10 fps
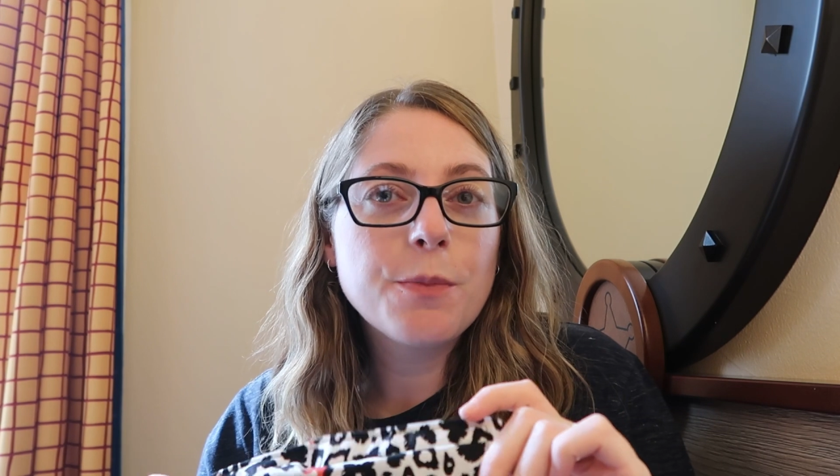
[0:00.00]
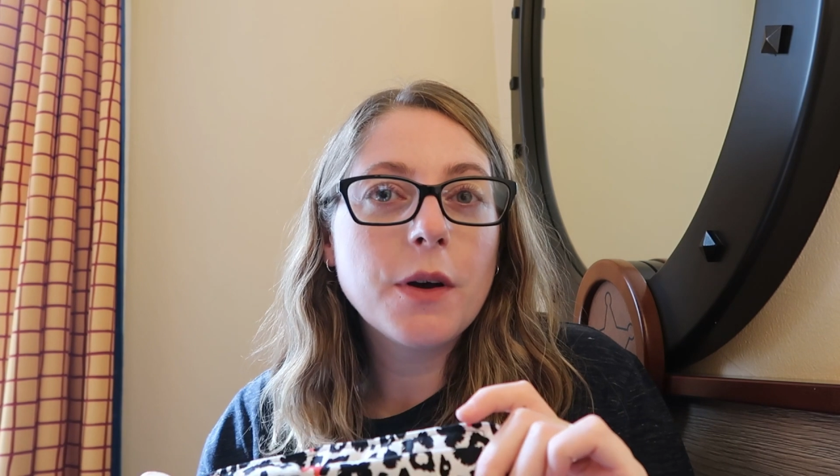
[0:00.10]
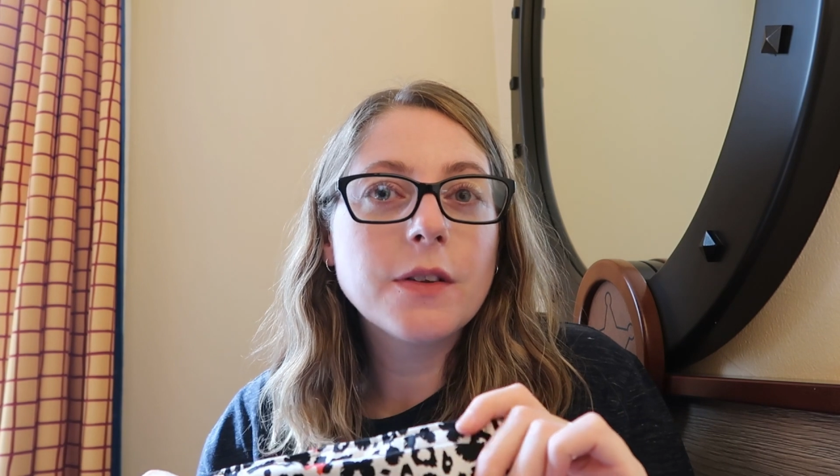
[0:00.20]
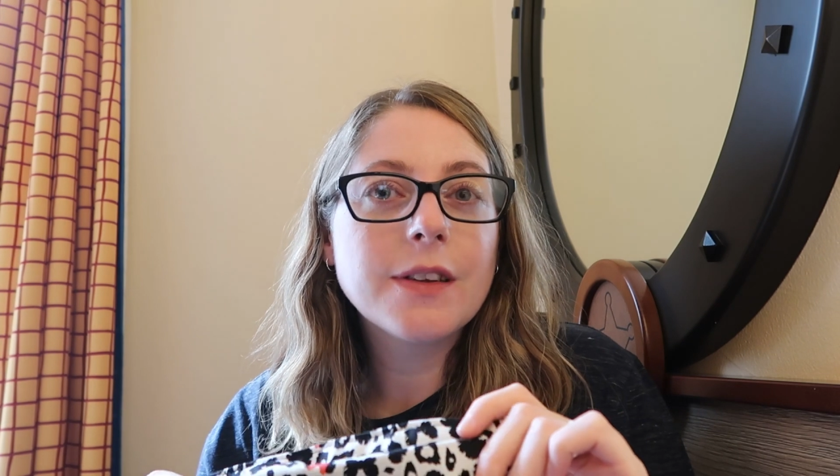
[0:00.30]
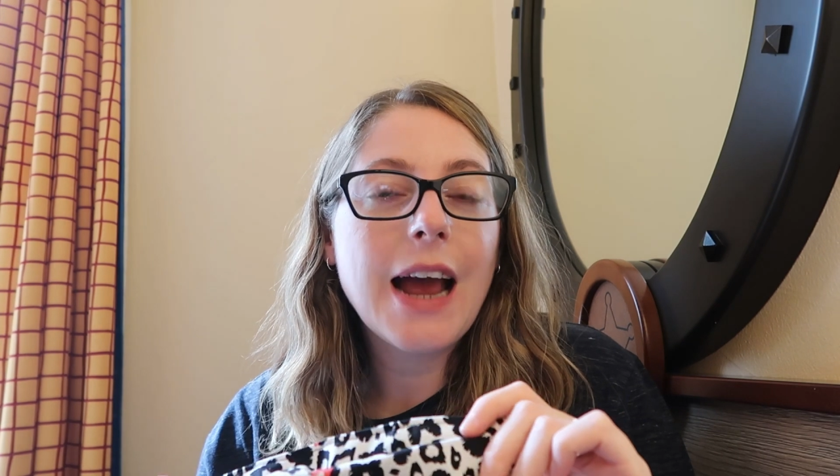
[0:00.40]

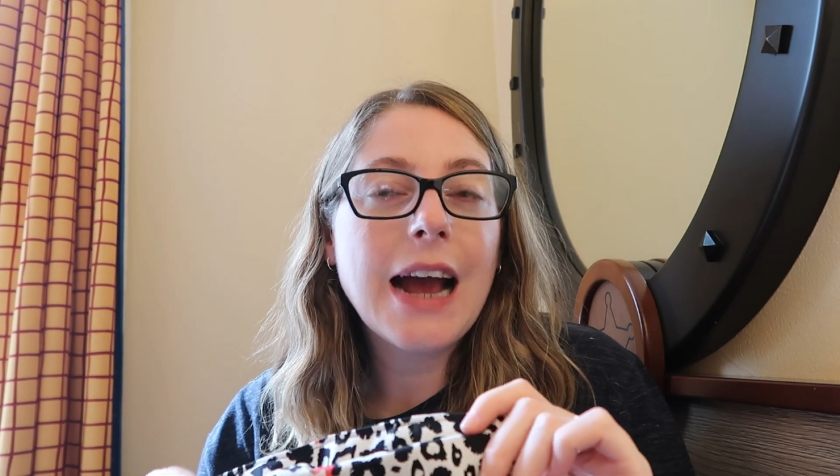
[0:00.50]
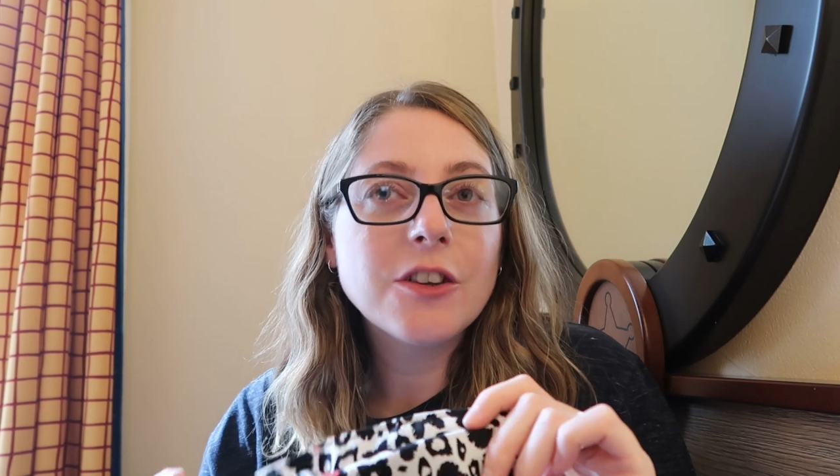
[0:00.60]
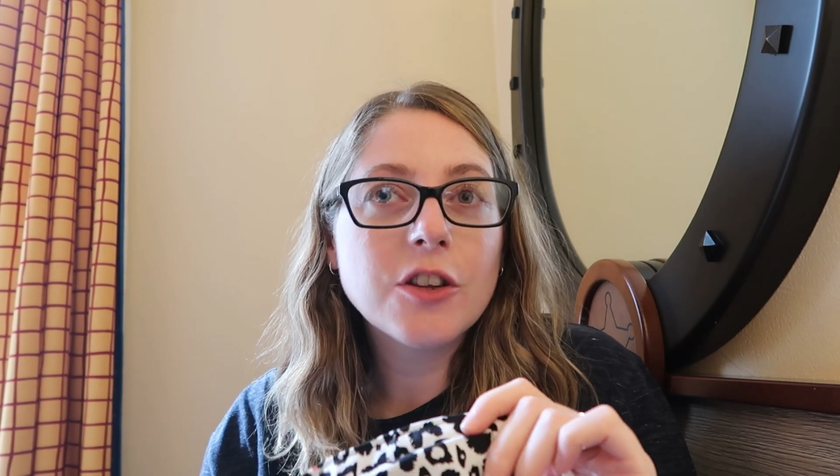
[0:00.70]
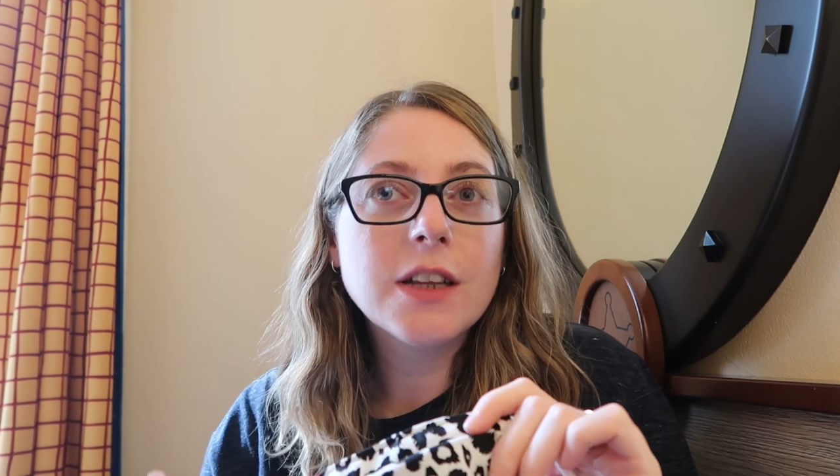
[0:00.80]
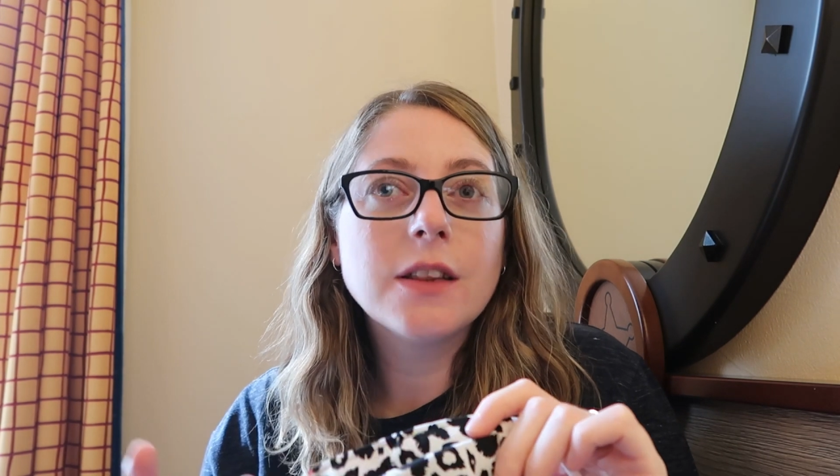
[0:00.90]
but
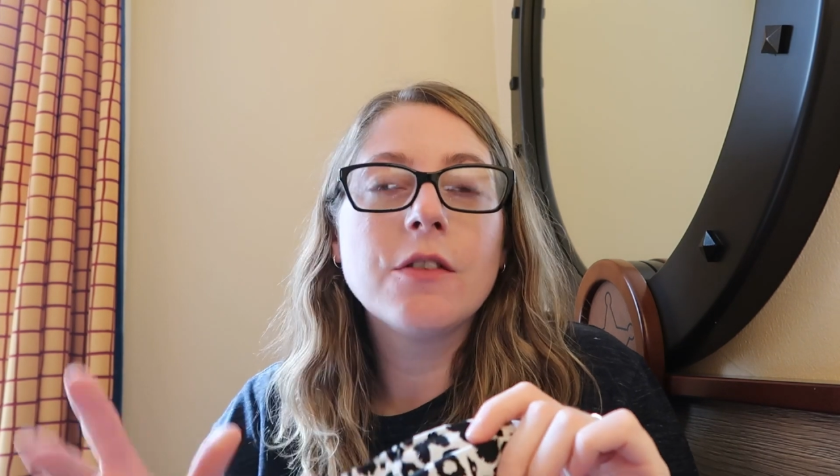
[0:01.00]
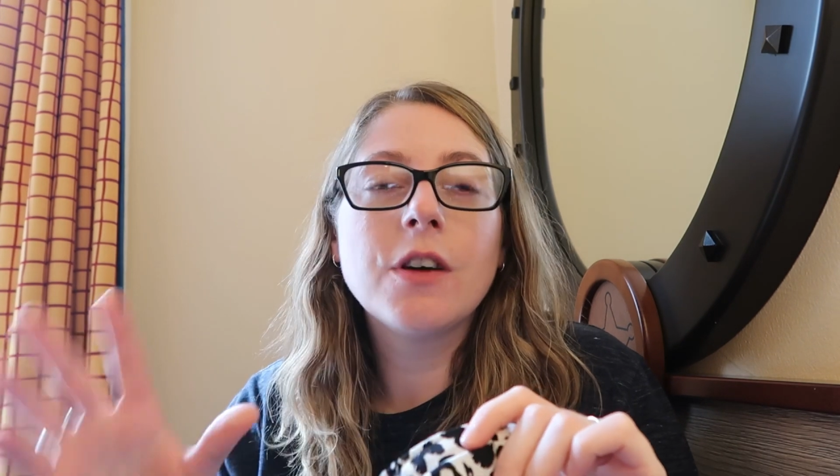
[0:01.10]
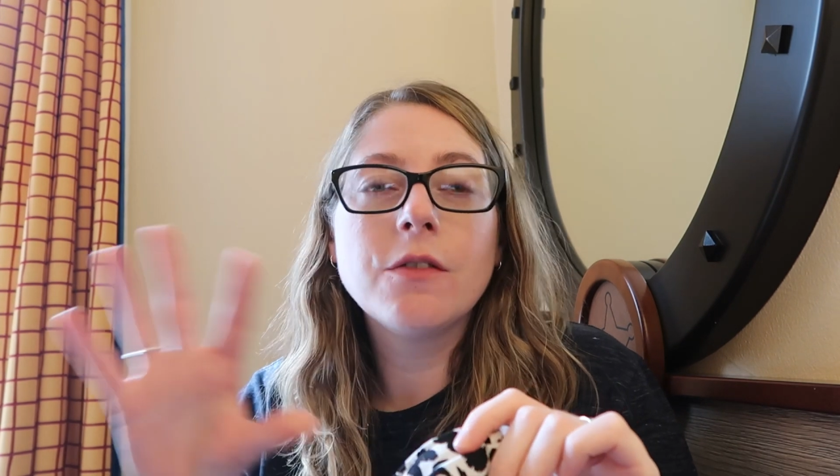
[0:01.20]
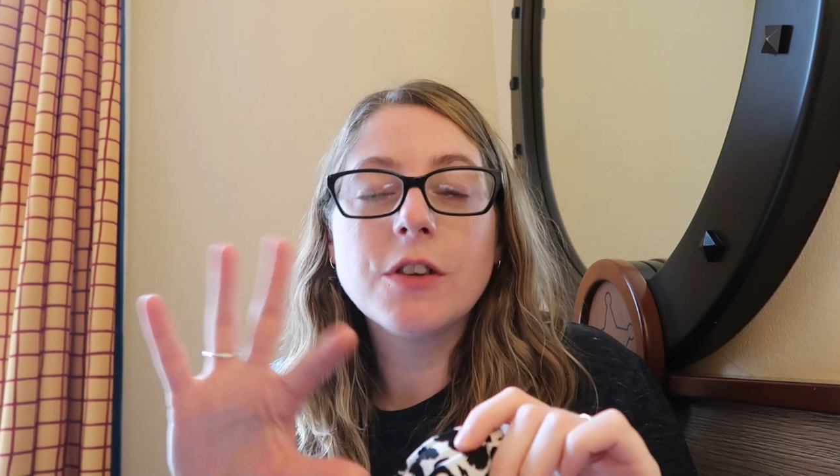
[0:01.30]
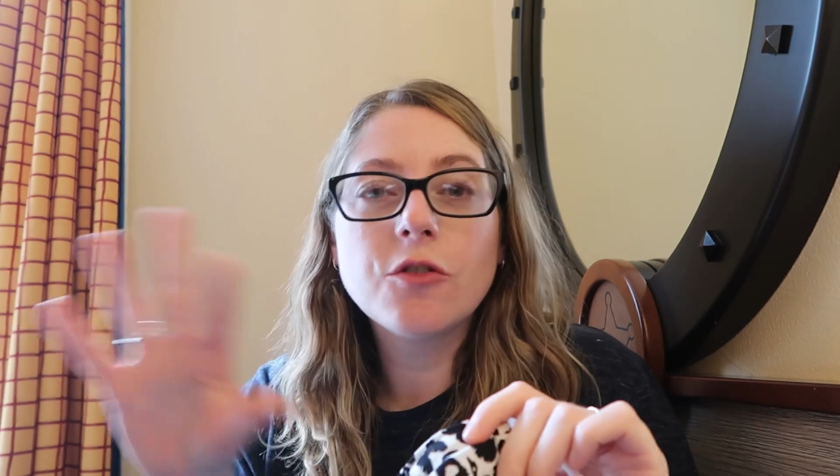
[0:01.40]
actually there
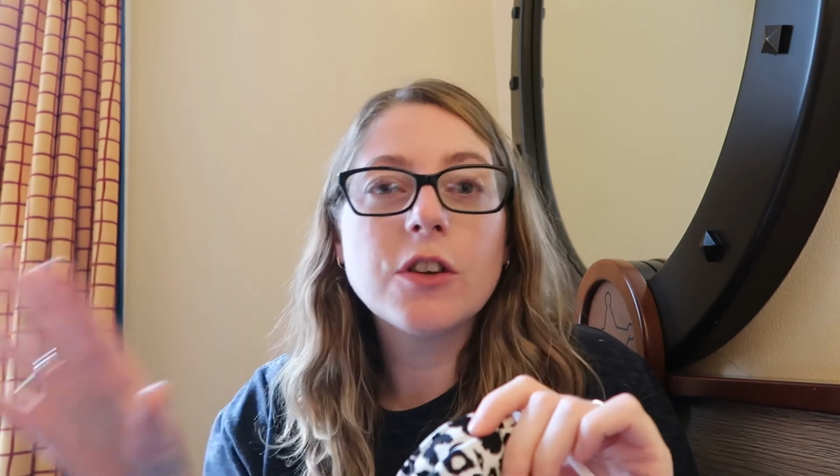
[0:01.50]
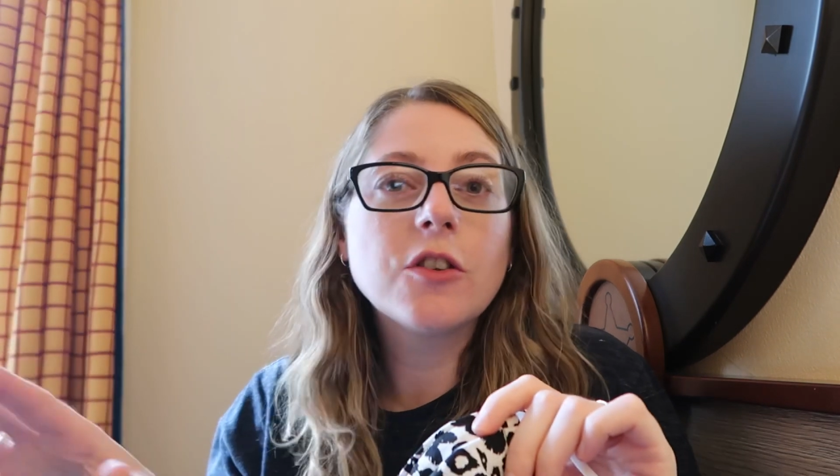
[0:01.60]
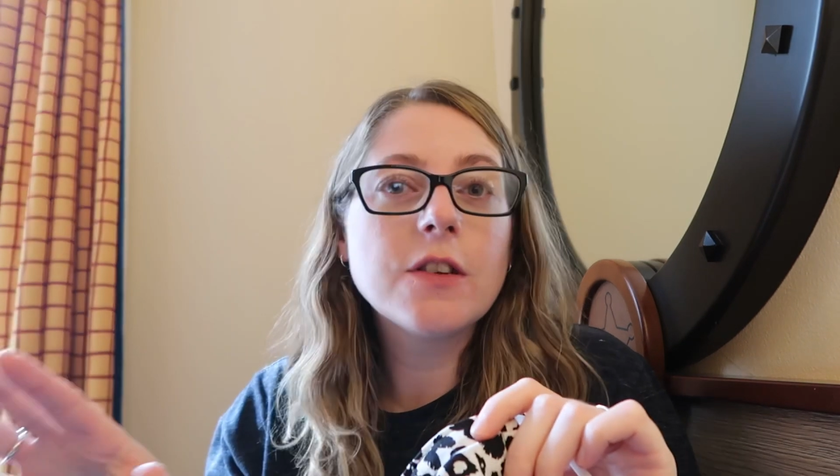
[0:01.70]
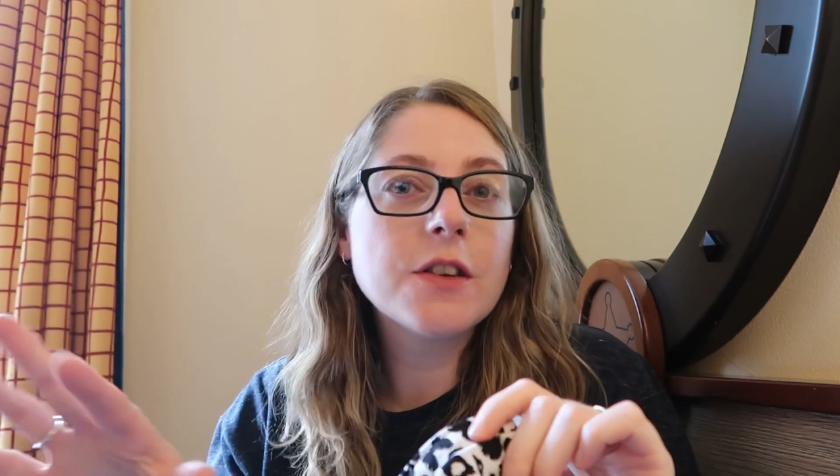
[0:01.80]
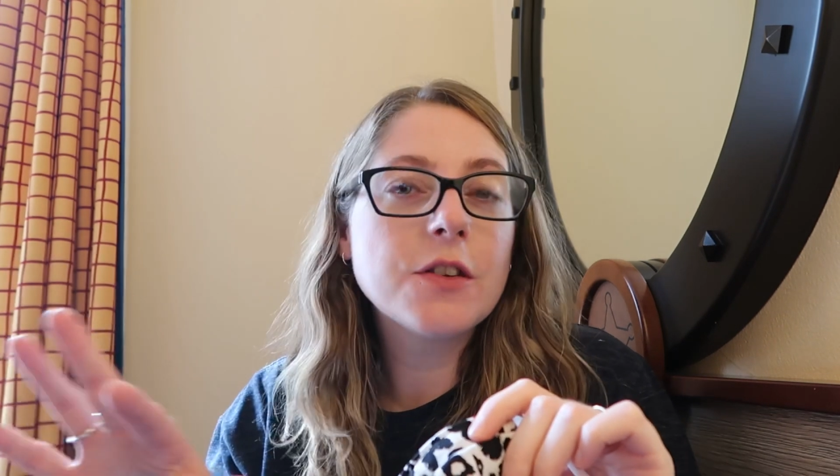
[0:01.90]
are restrictions